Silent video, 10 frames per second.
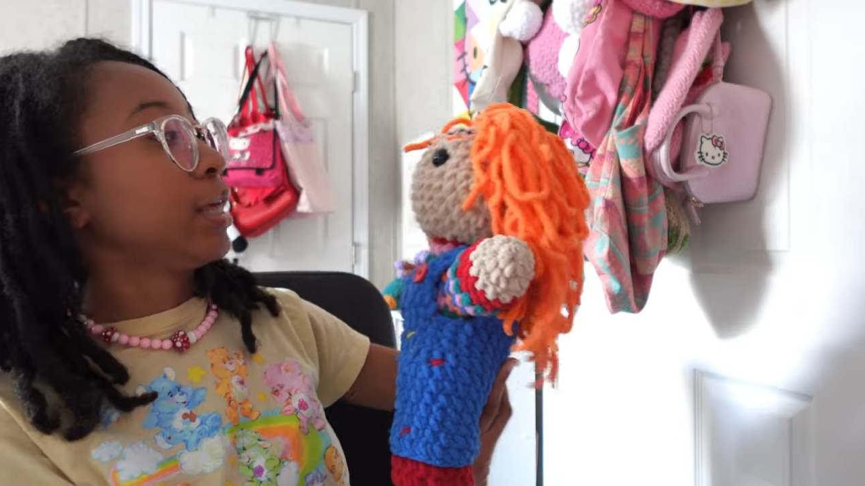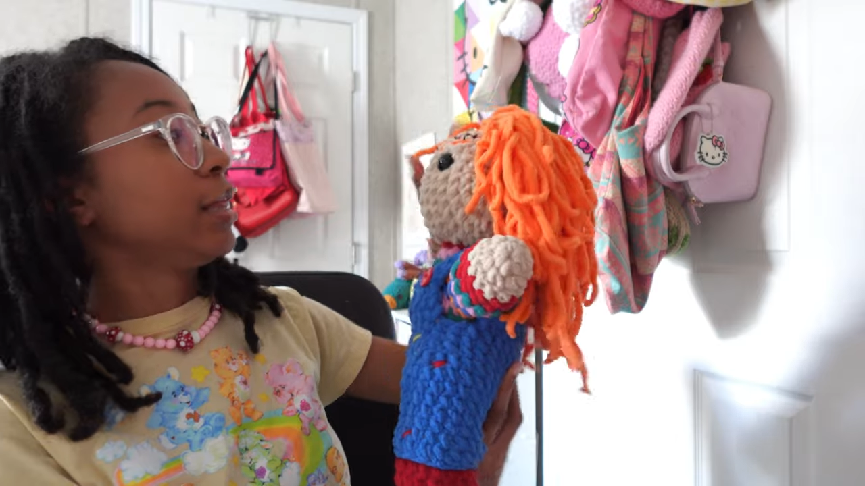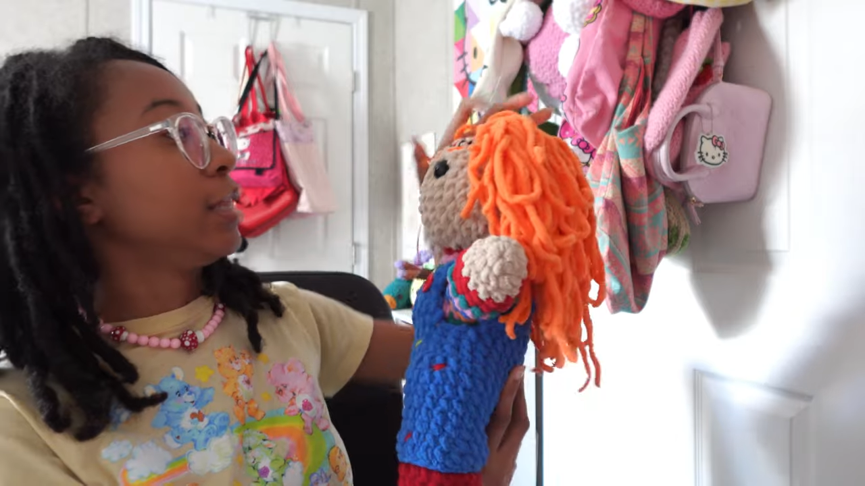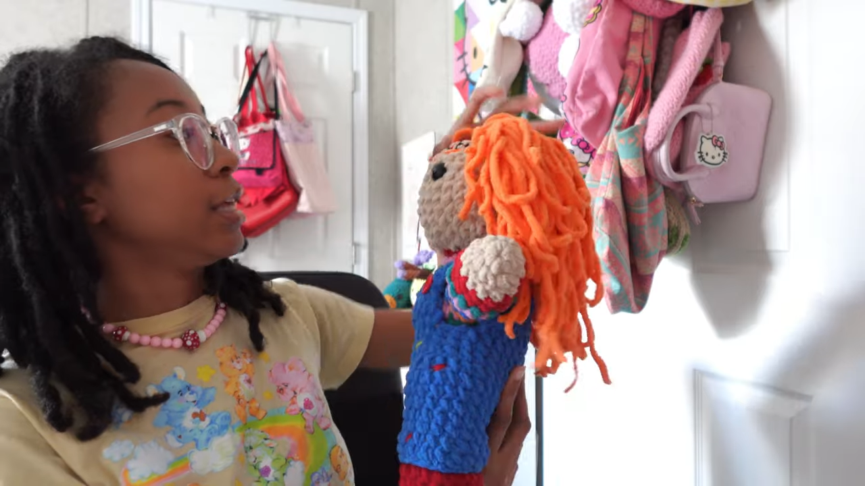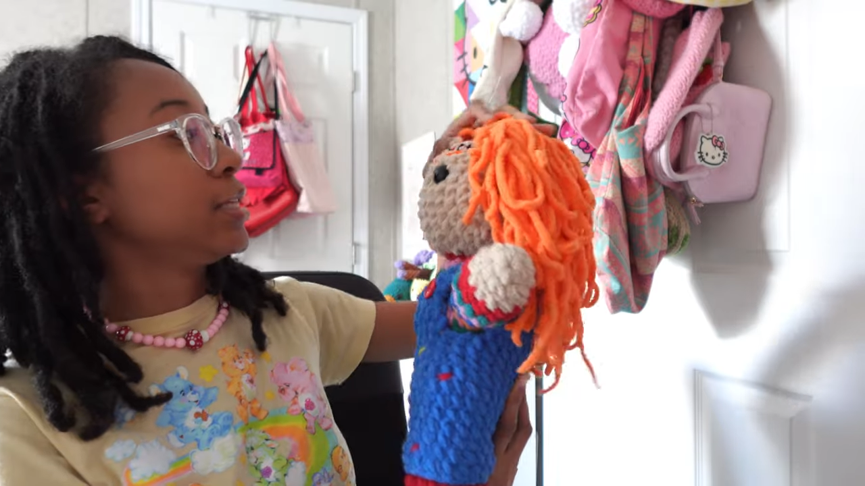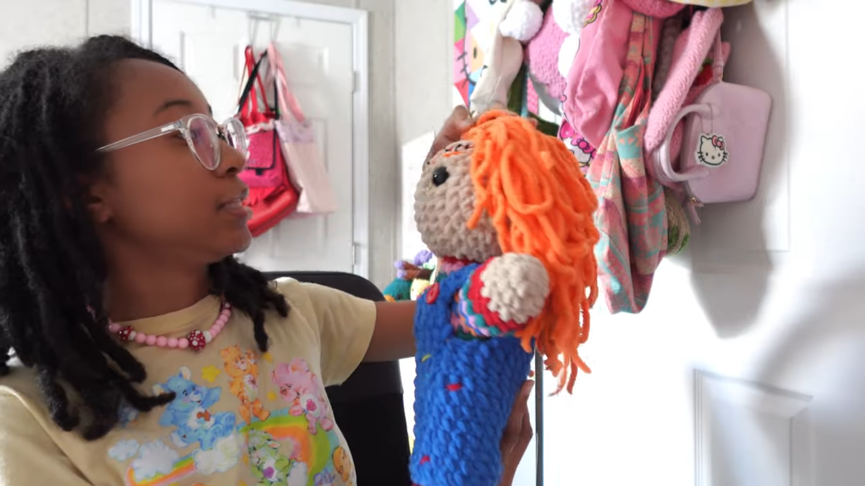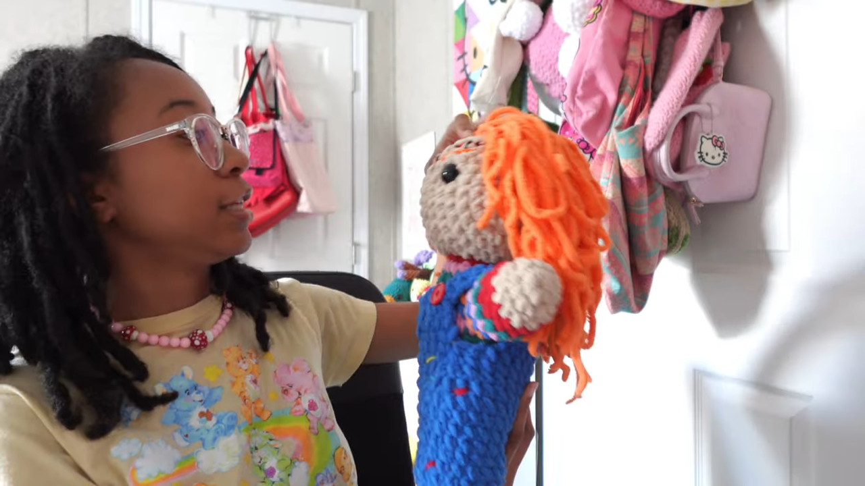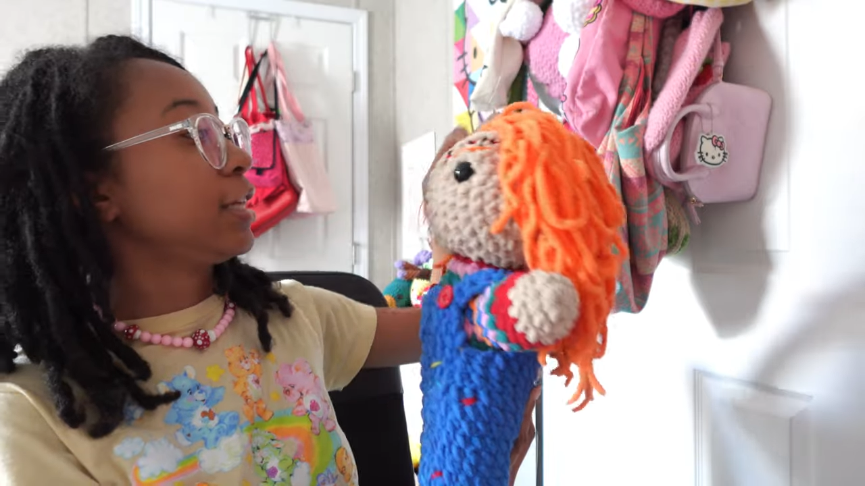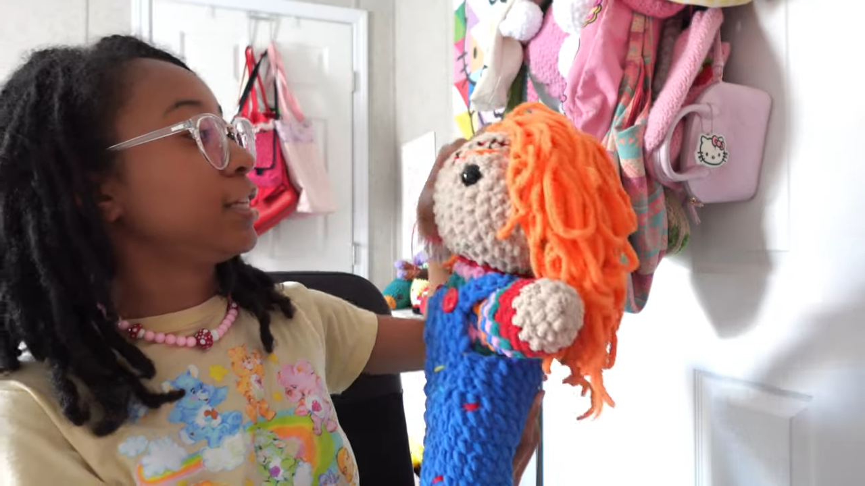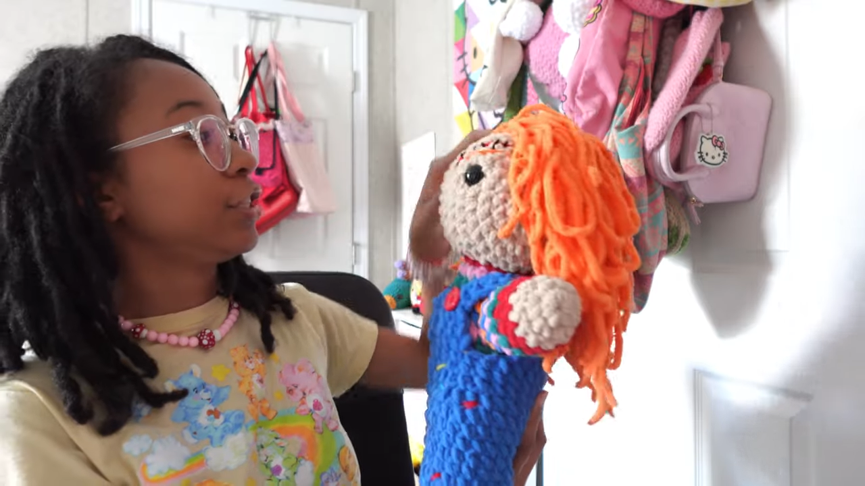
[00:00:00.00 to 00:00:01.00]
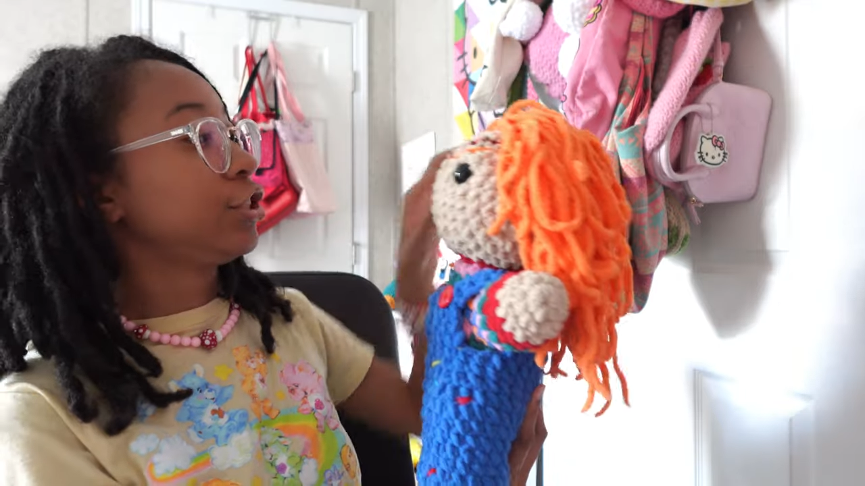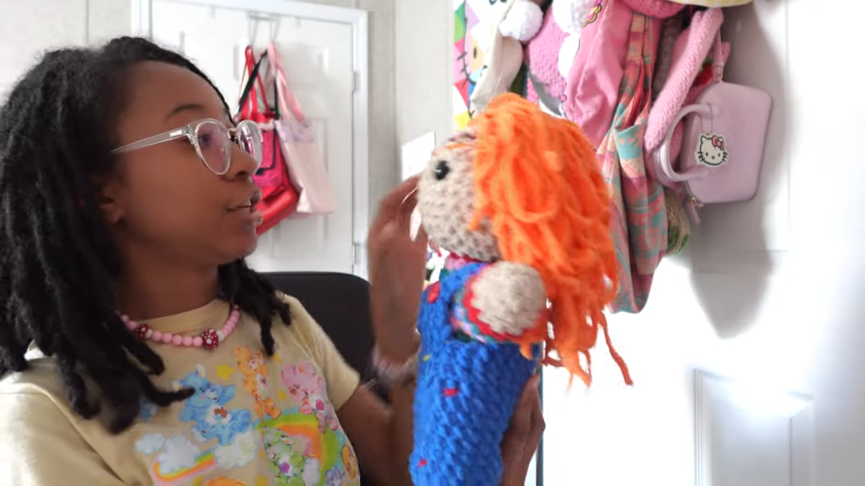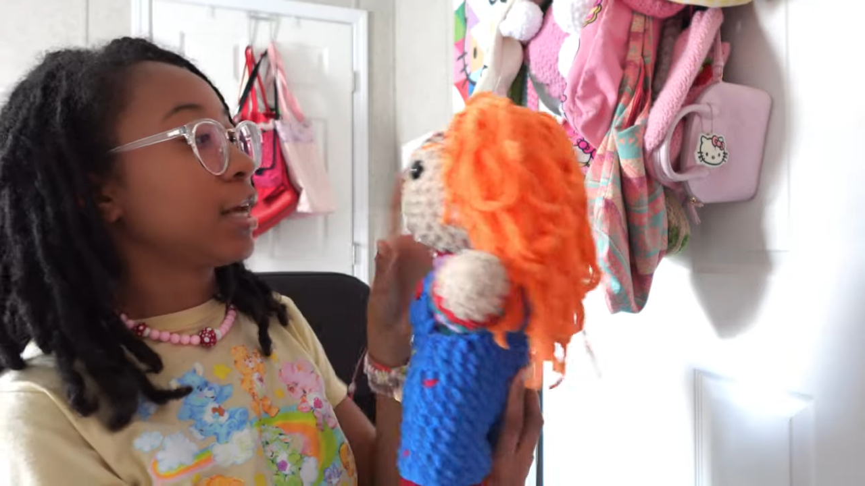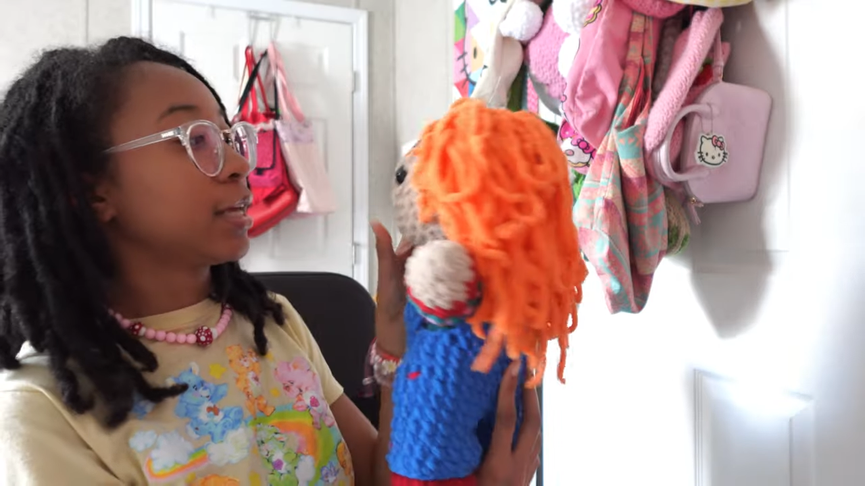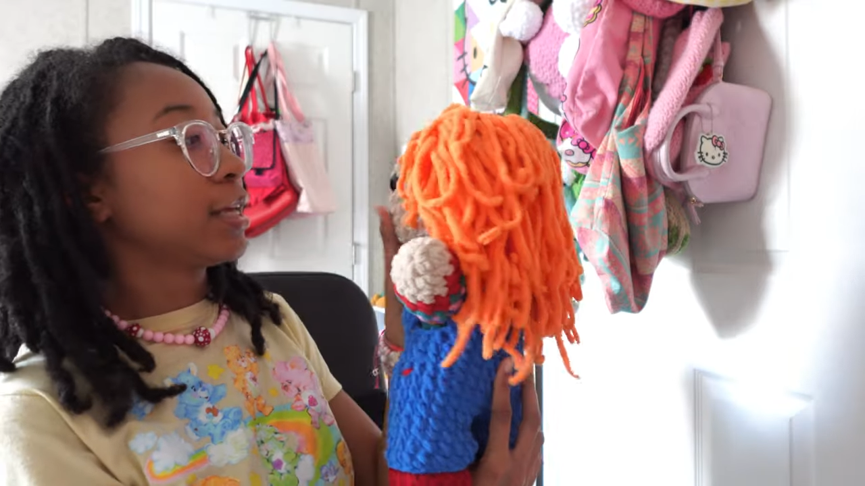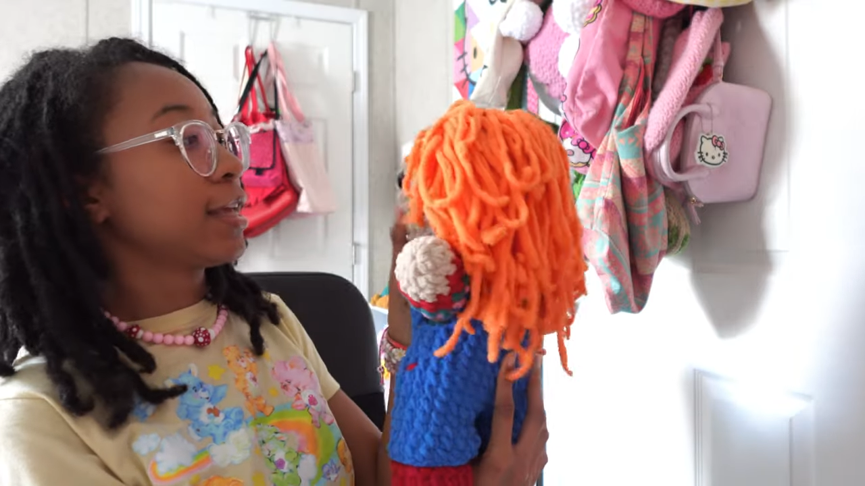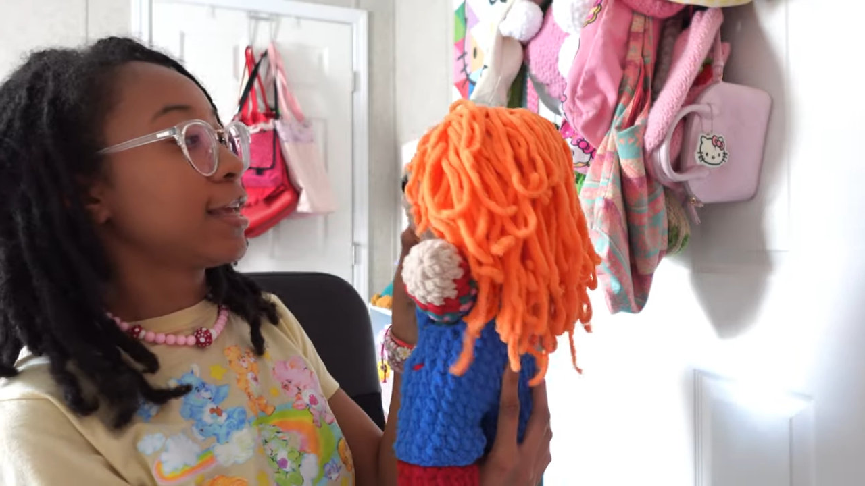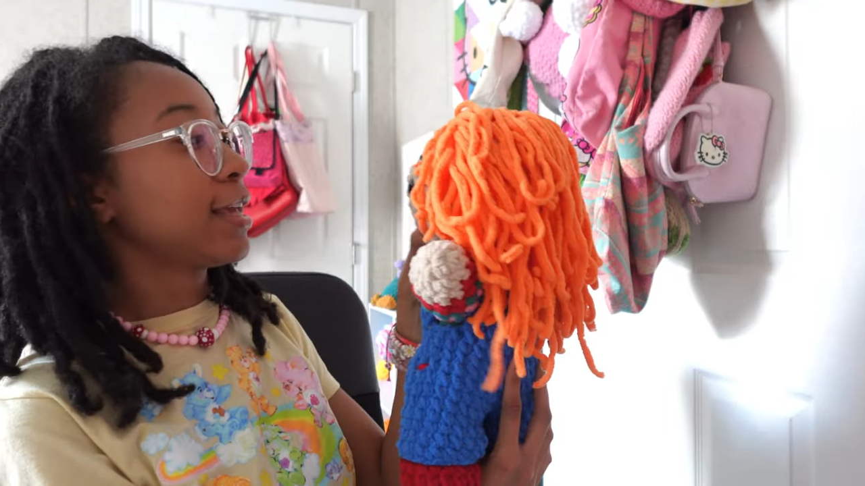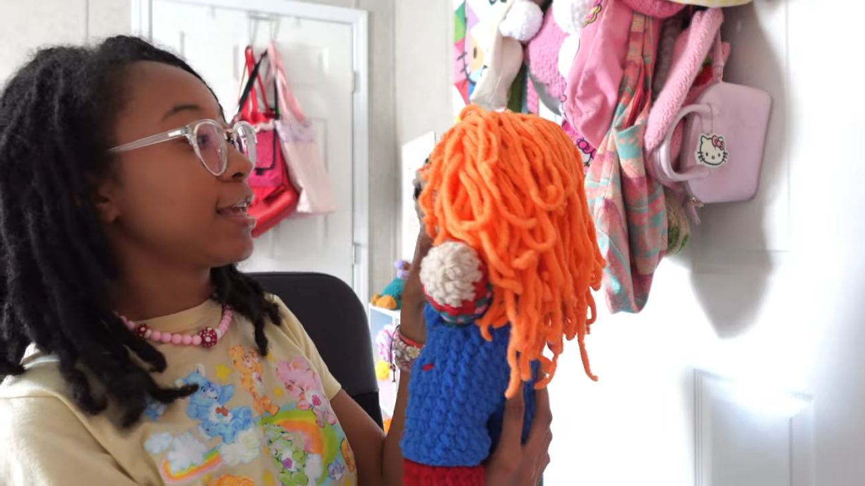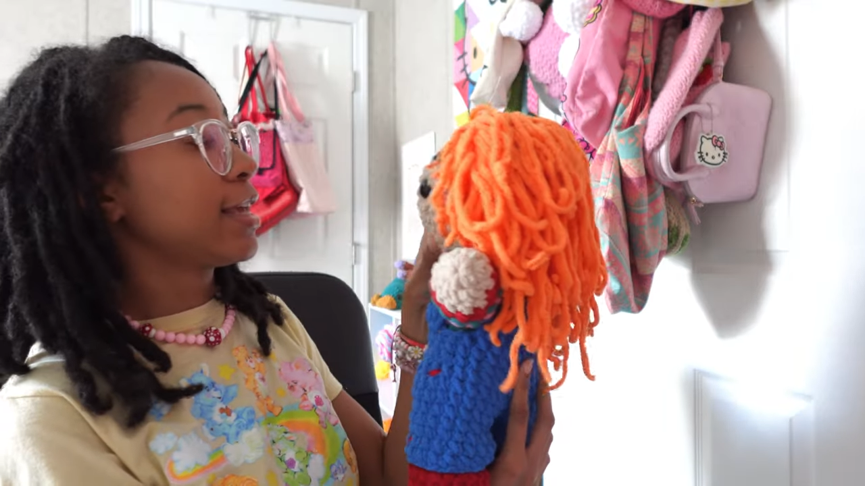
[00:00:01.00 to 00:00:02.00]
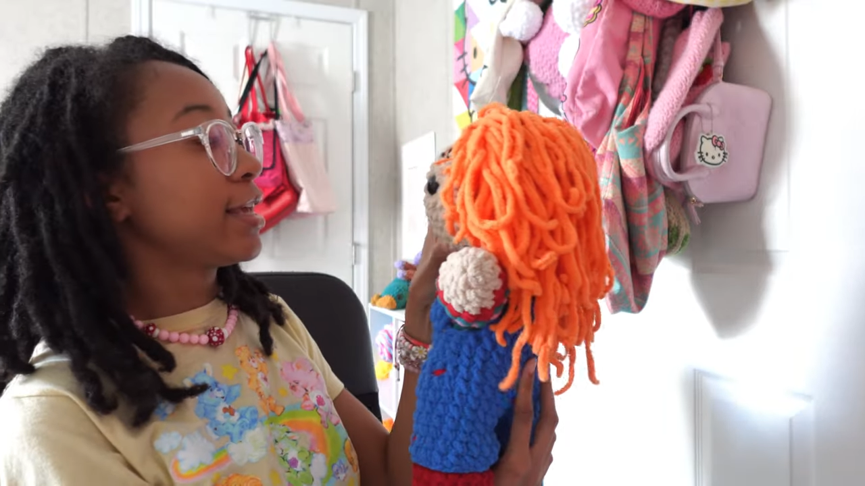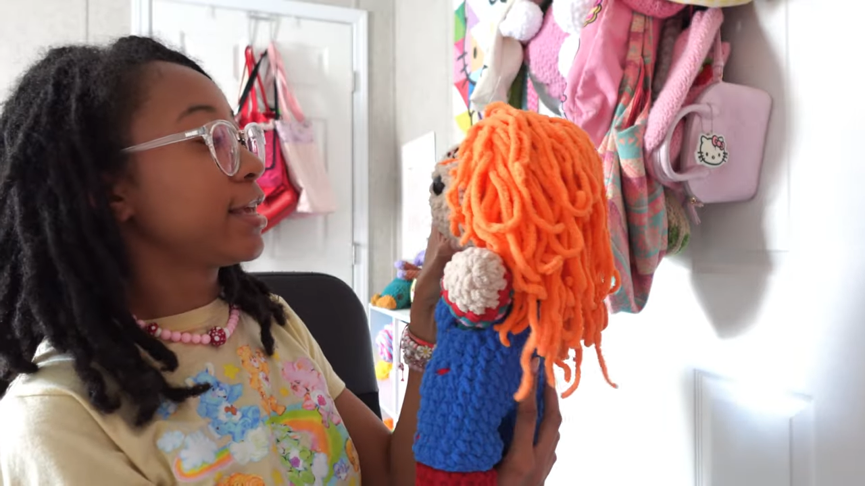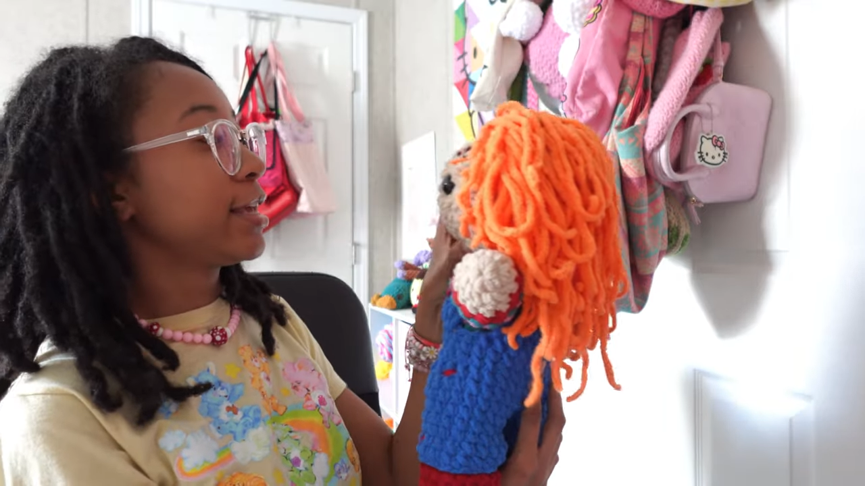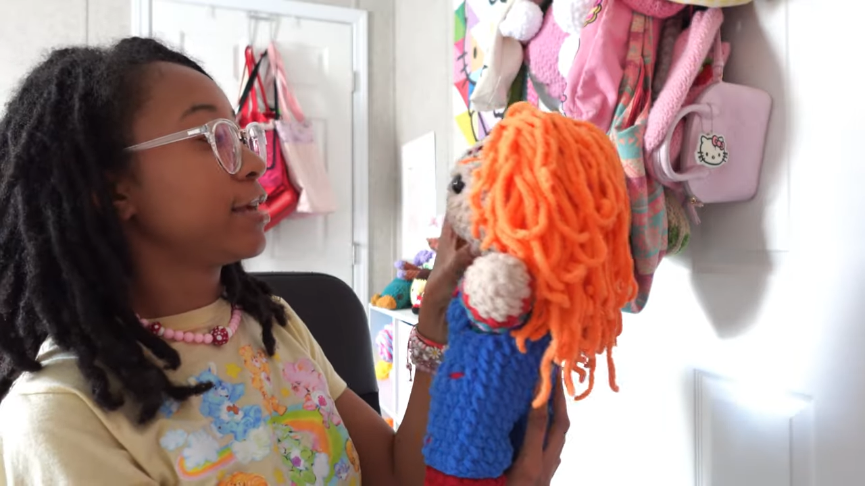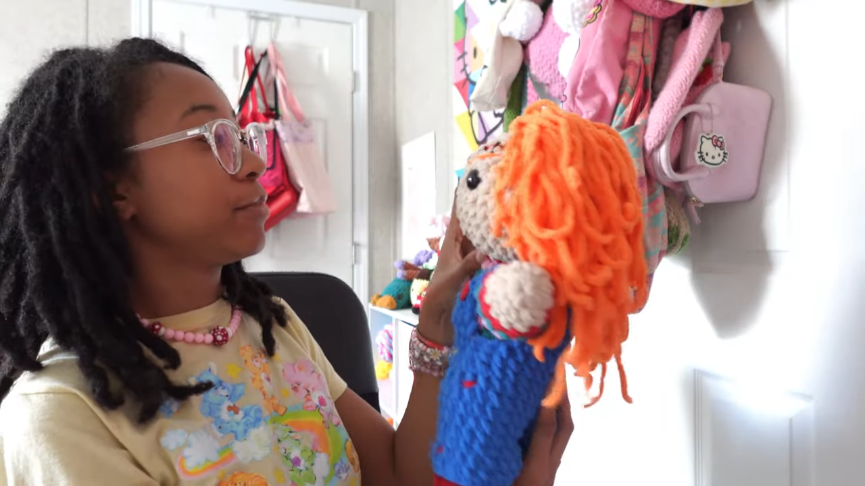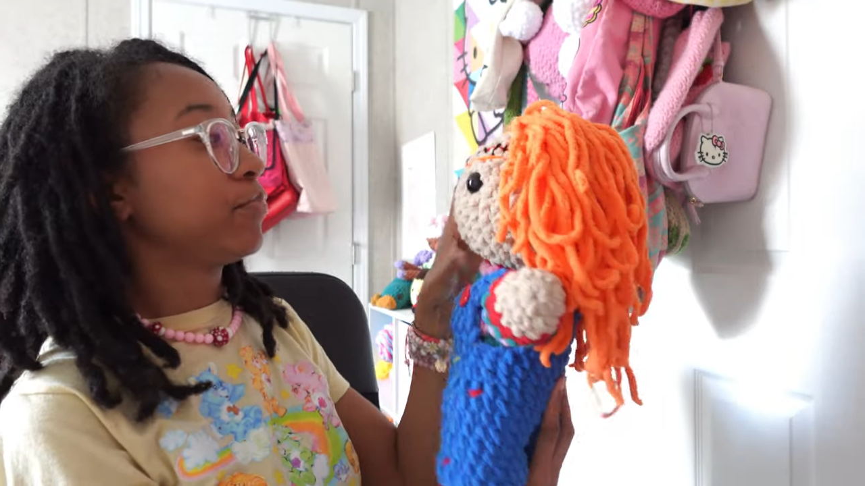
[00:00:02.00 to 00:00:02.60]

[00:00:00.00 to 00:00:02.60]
This is Chucky.